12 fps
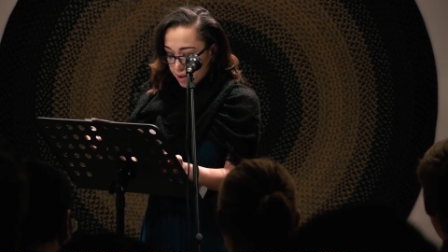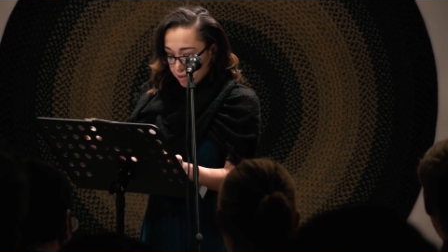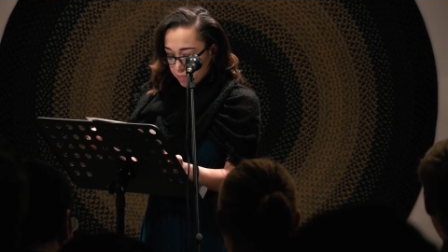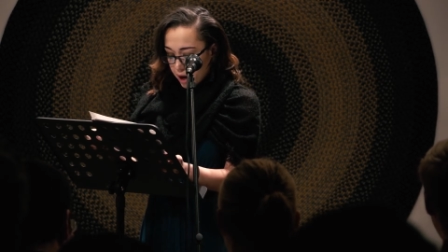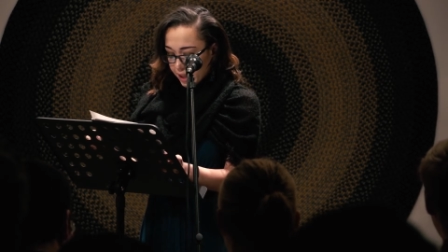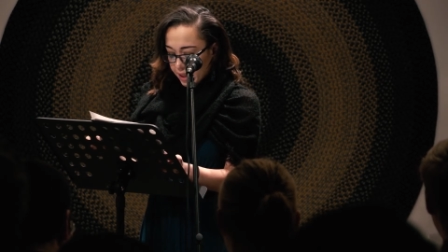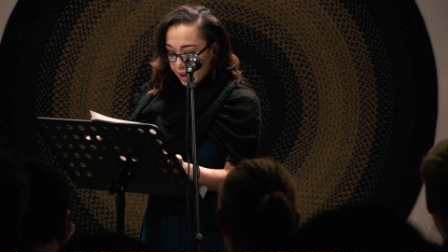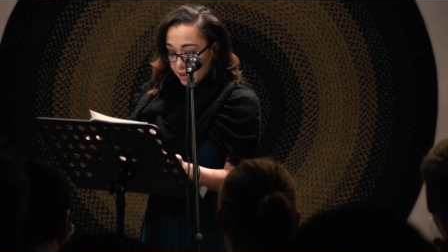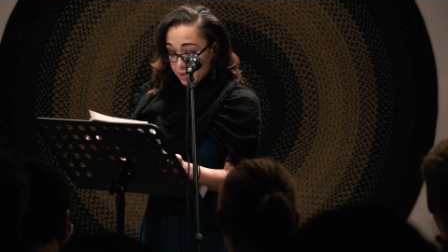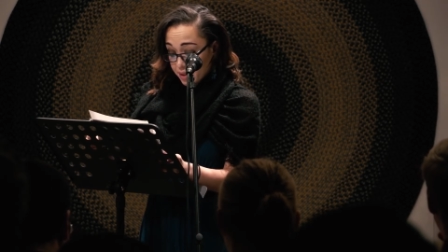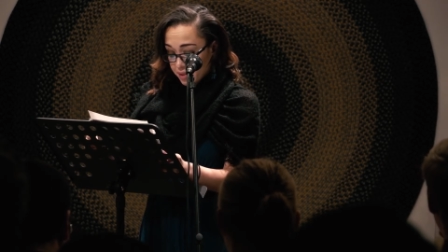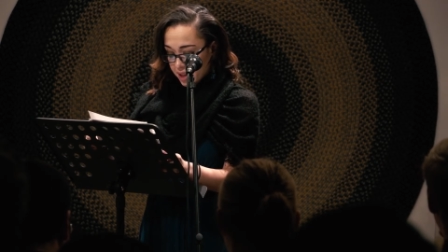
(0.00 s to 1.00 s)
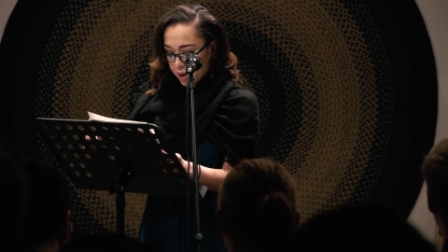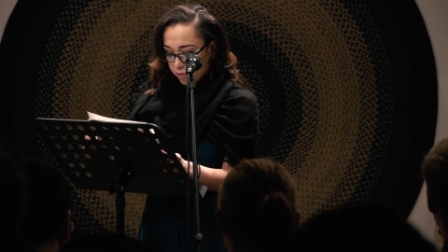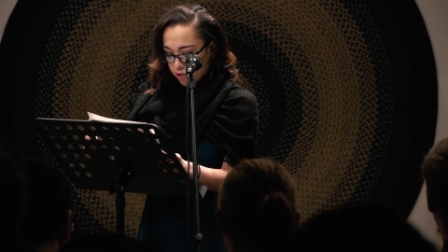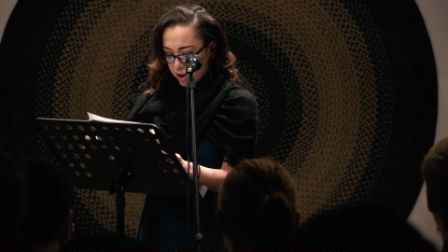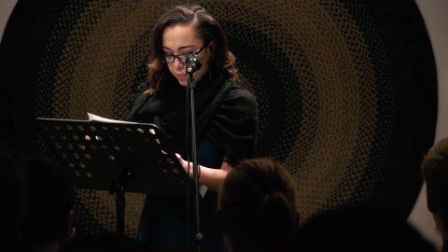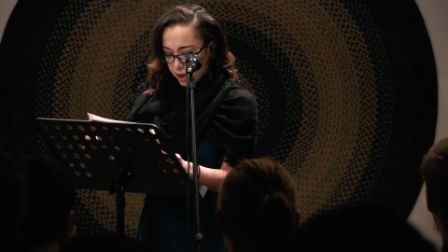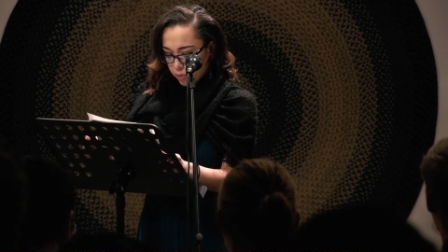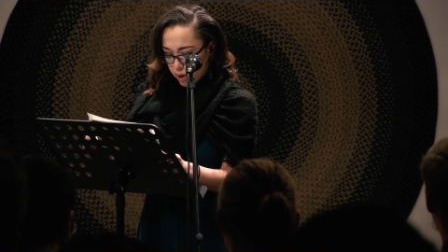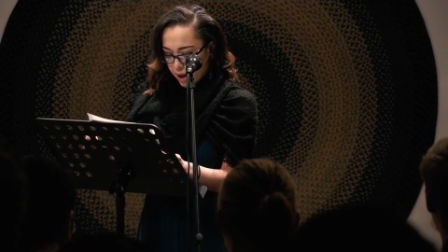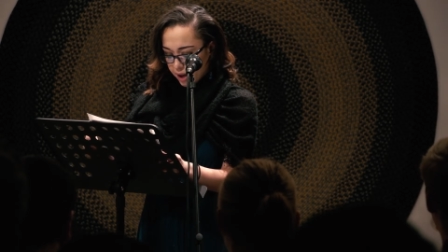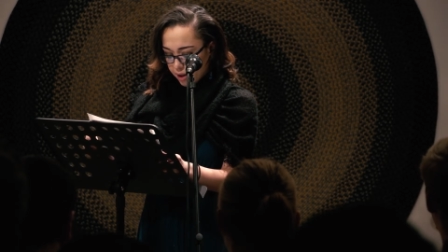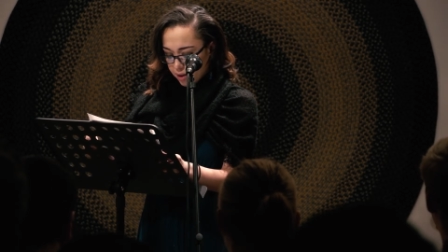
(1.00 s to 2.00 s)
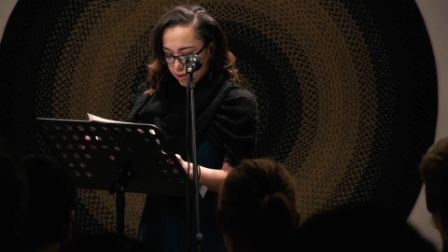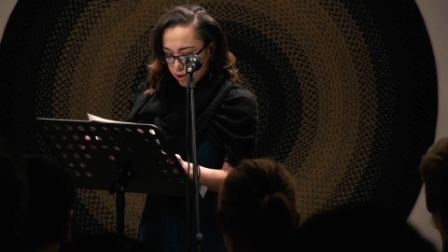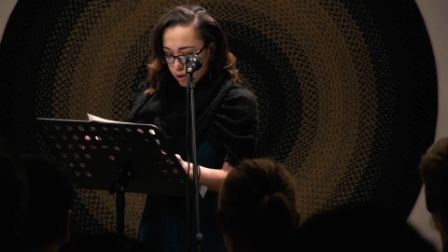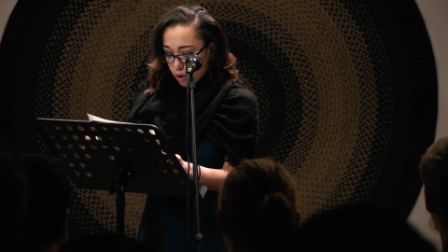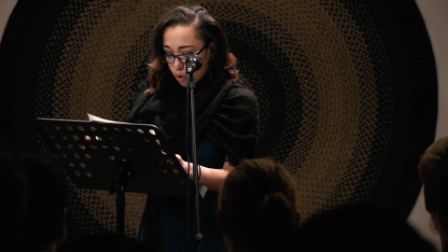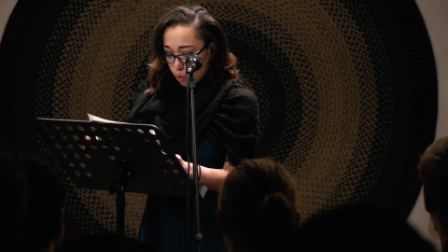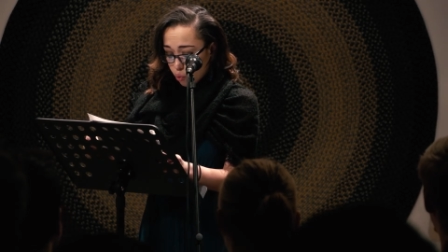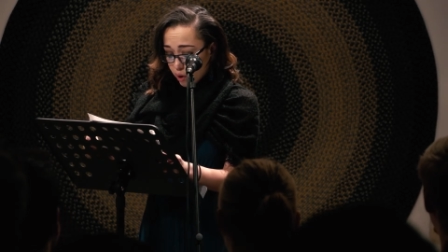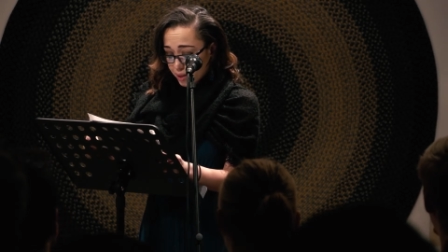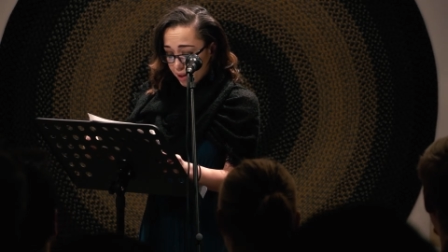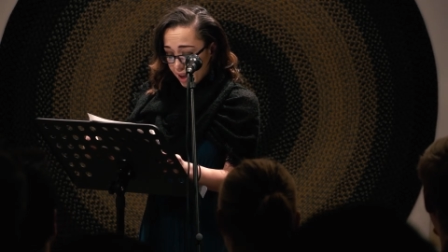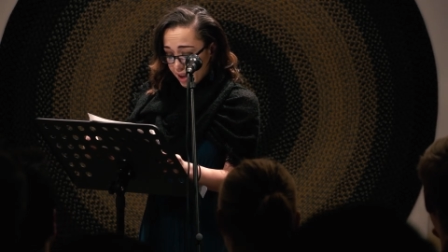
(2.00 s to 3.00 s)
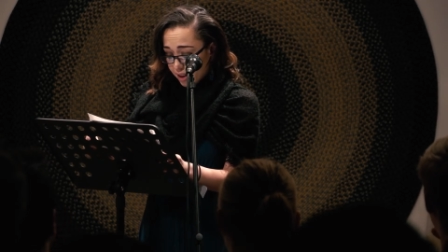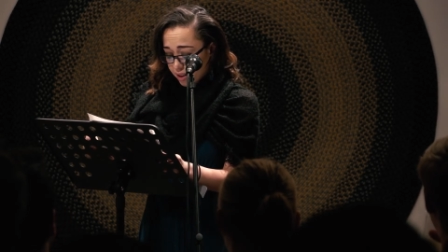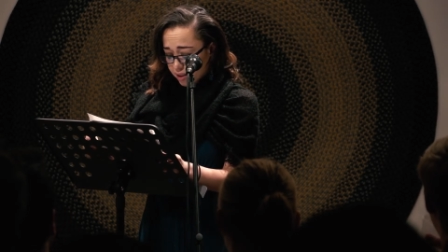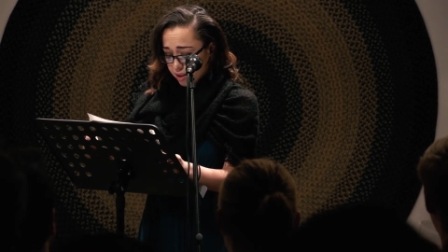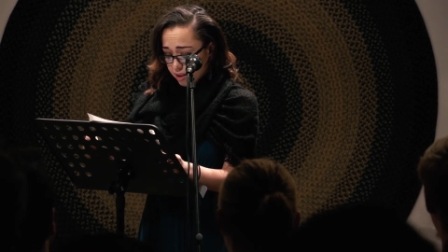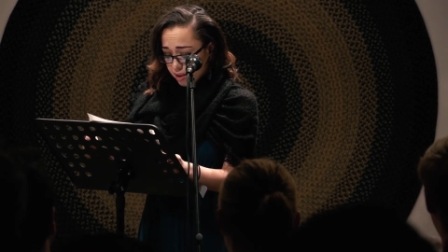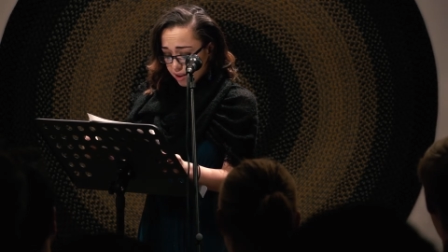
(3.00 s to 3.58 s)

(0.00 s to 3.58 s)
smiling in the same creepy way. What the hell?